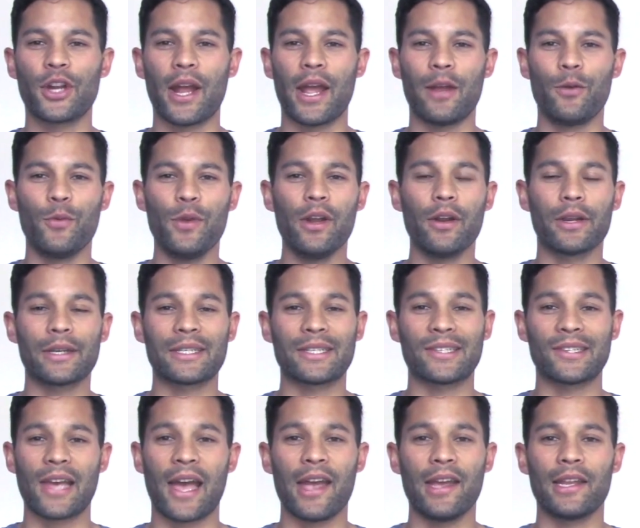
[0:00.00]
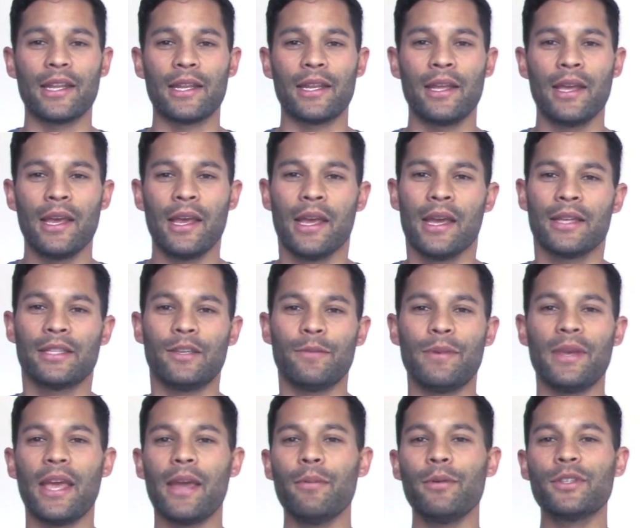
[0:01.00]
And we are excited to
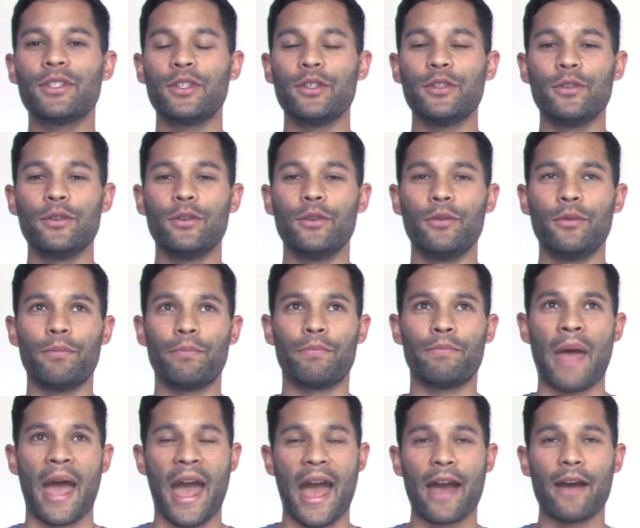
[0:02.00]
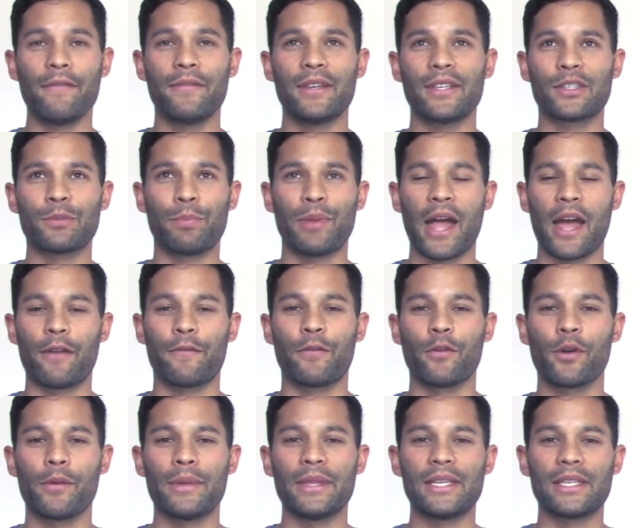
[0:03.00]
be able to have this
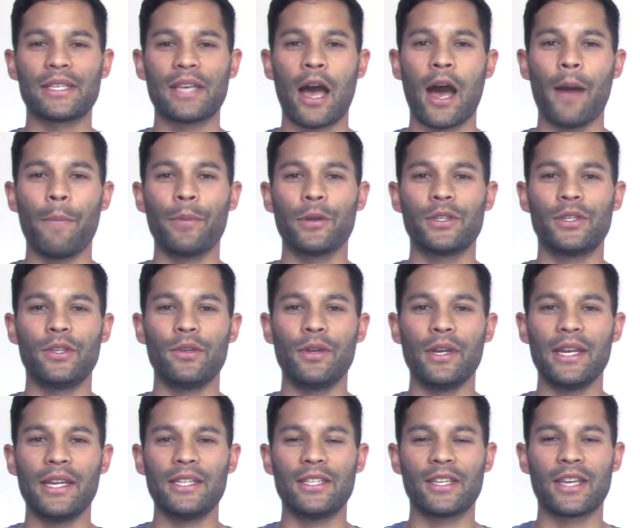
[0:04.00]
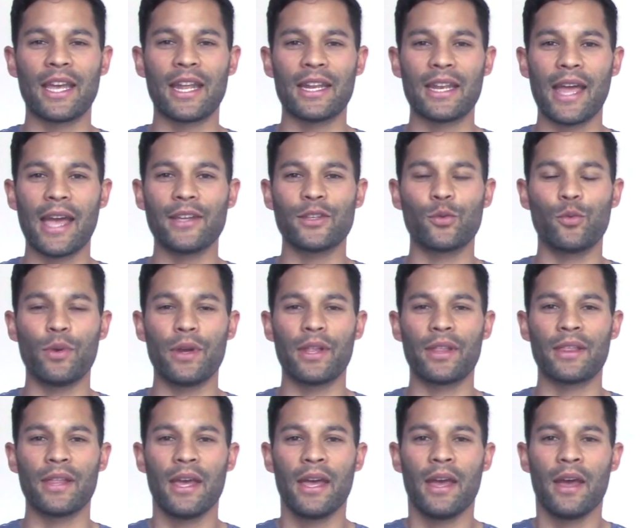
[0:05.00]
platform and this opportunity to connect
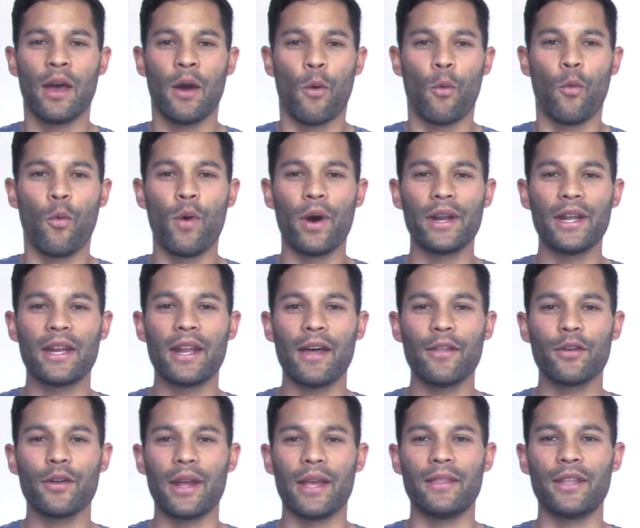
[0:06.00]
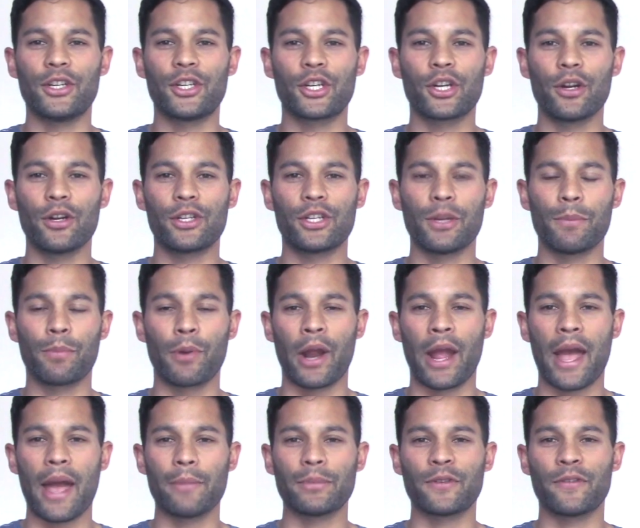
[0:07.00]
with one another in the church and
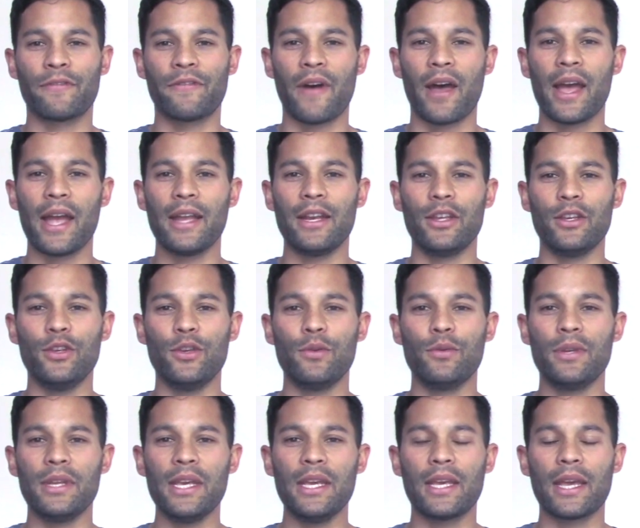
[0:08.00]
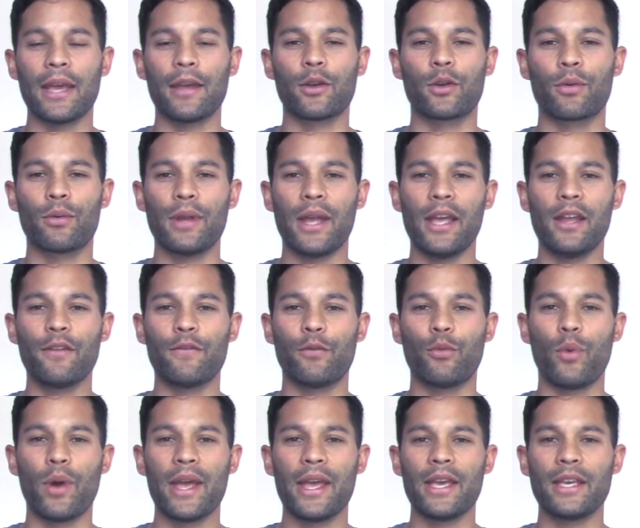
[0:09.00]
perhaps find unique and creative
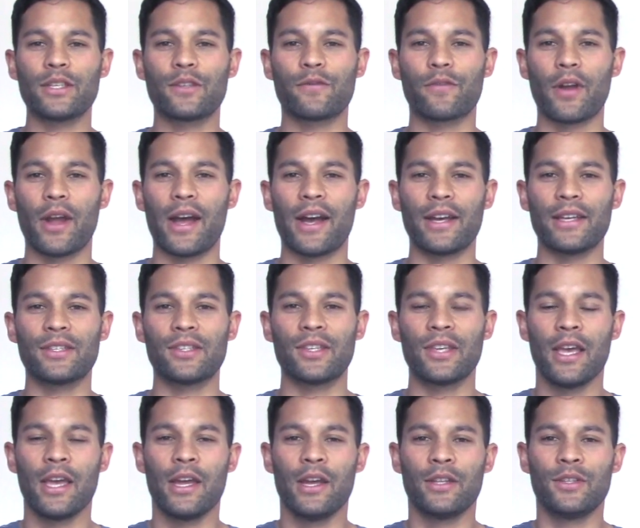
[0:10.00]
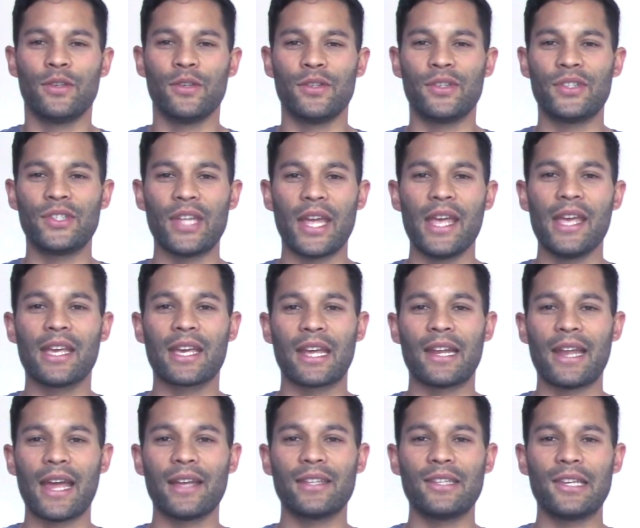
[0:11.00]
ways for us to stay
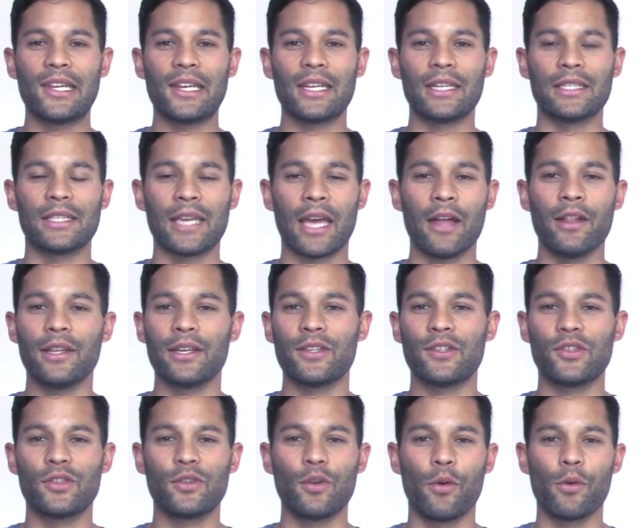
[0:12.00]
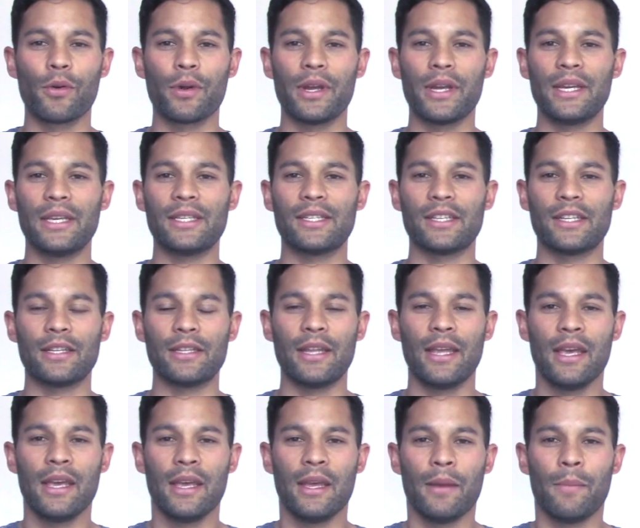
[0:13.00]
connected and telling stories
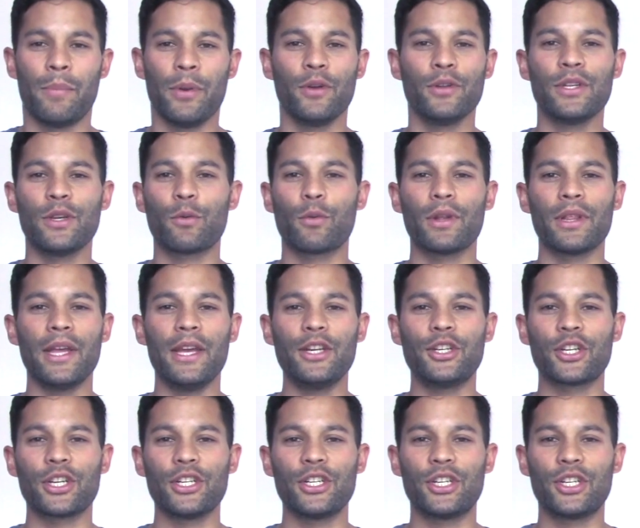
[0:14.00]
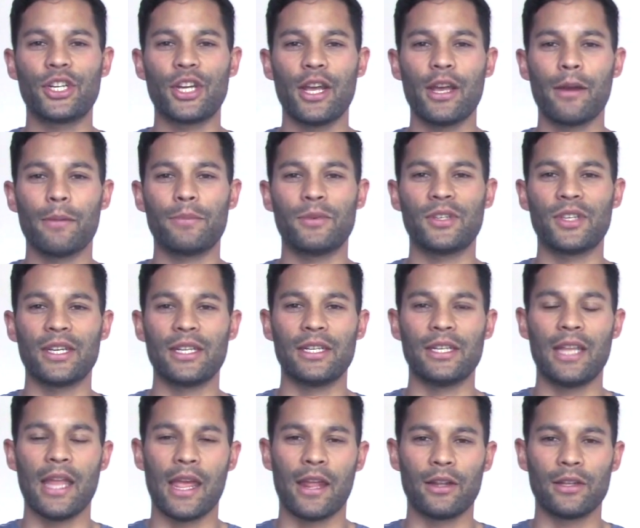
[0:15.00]
and building relationships
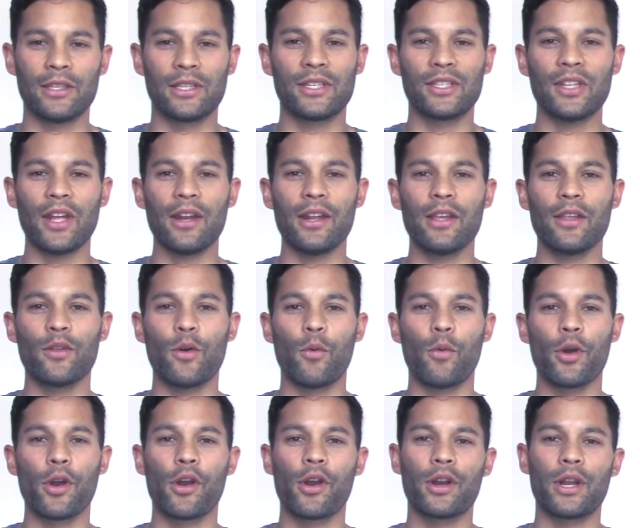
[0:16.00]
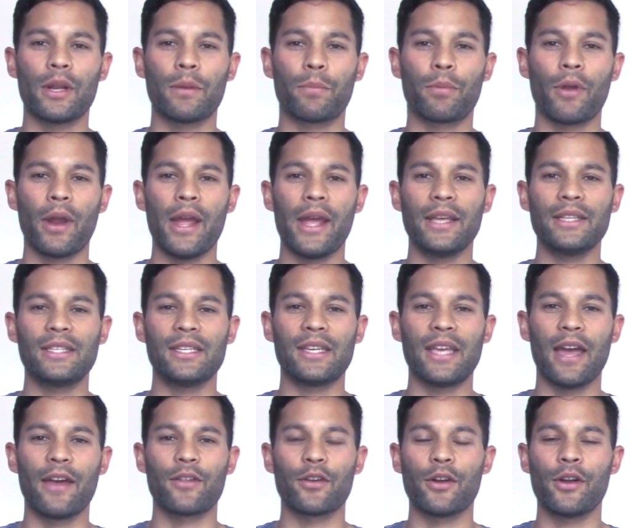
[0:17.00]
and studying the Word and praying
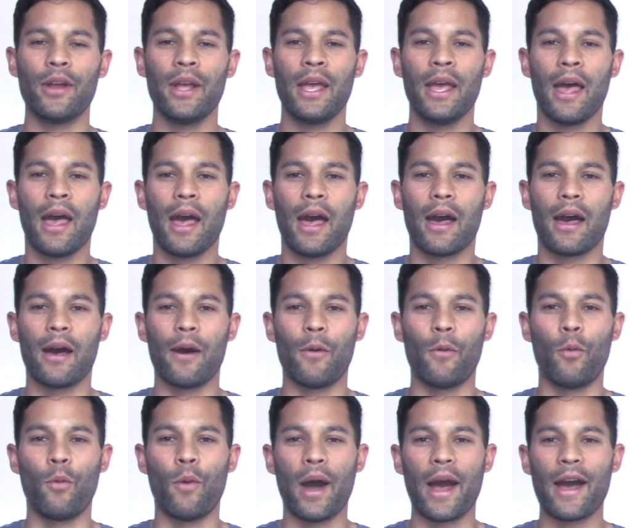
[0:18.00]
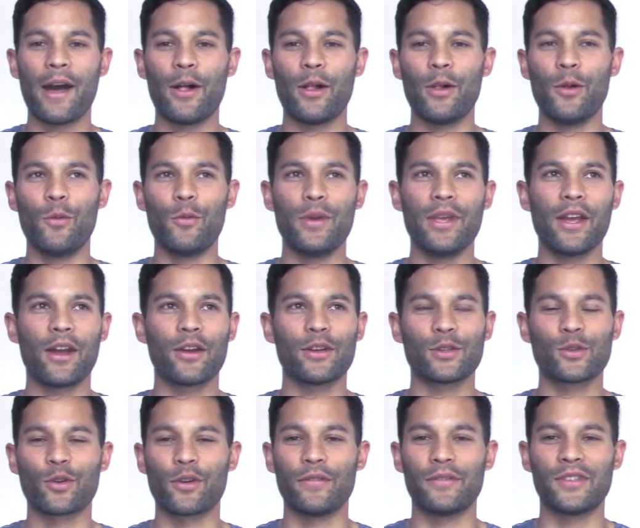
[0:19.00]
together while we are
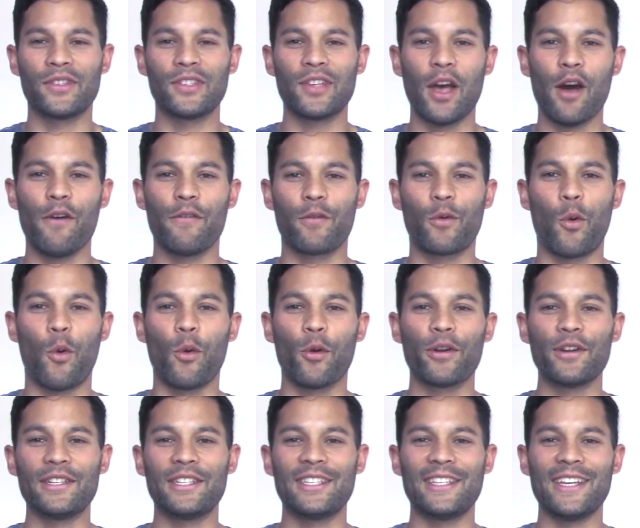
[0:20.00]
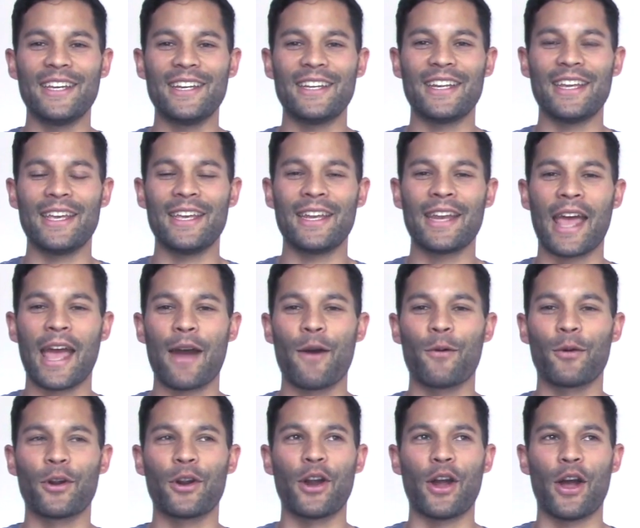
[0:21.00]
sort of self-quarantined in
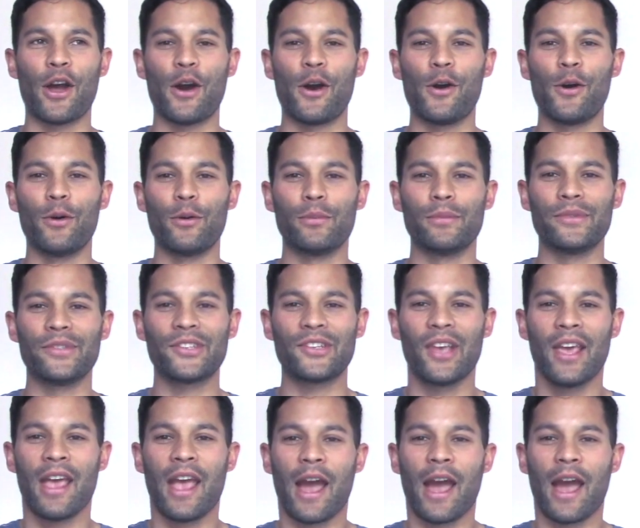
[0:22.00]
our homes.